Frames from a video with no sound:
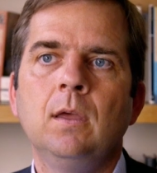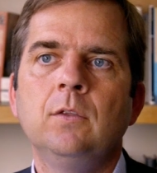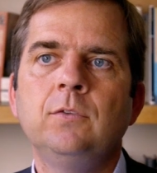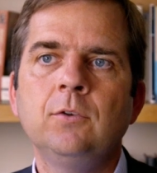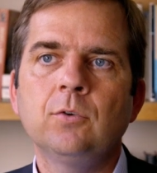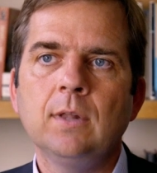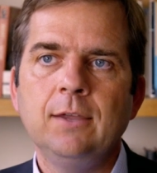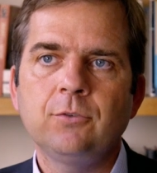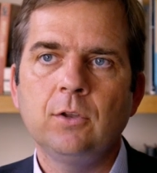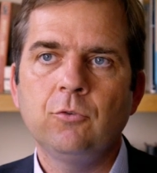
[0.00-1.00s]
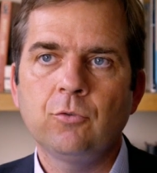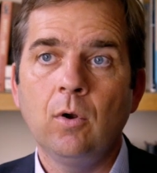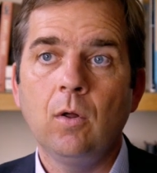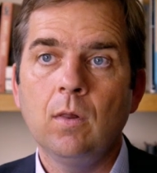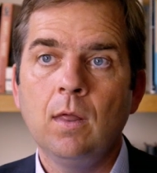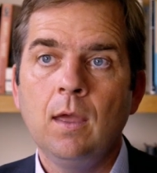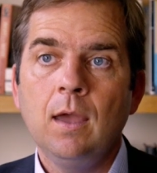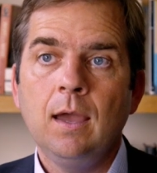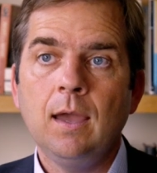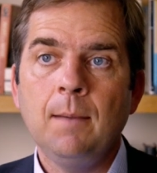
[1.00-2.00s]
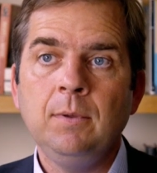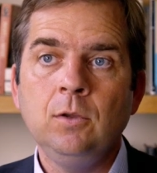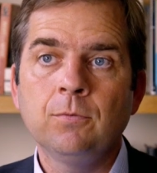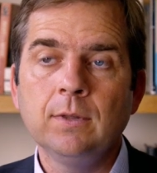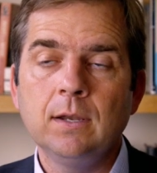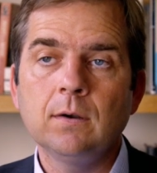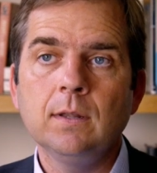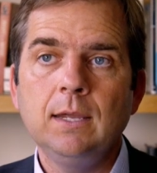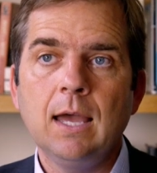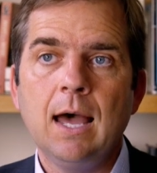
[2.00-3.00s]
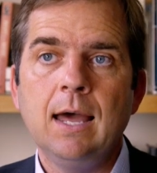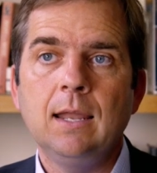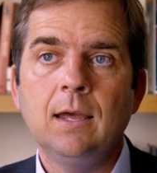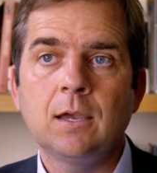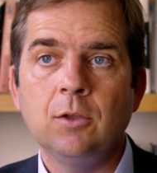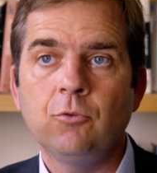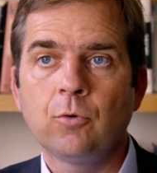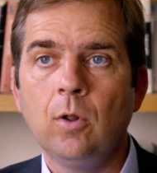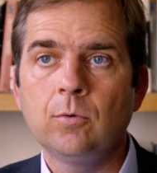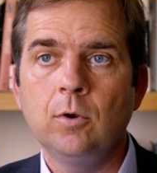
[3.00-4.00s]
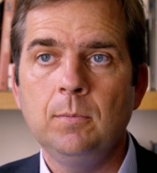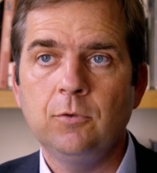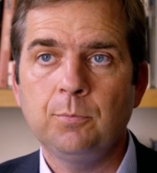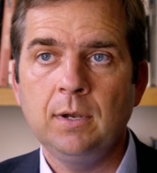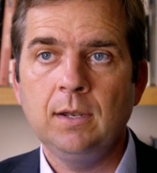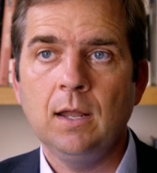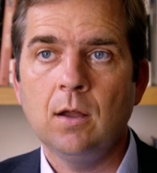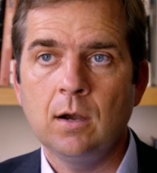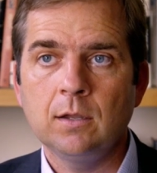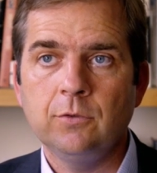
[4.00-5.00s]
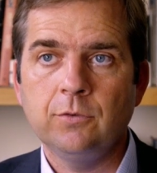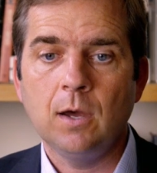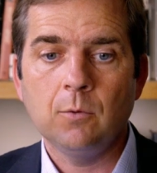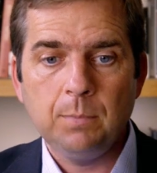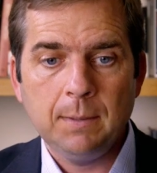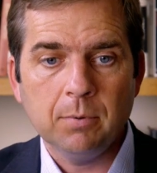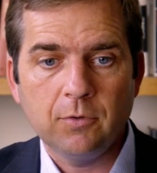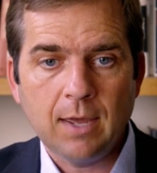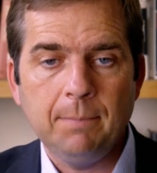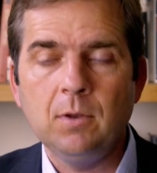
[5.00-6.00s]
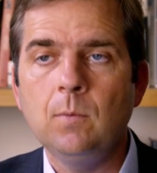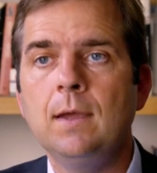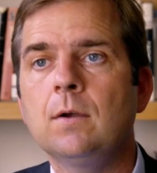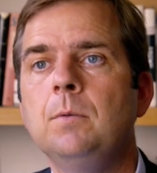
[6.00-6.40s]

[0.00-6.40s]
centralized control. I mean, you've literally got a control room in Springdale, Arkansas, with people typing away on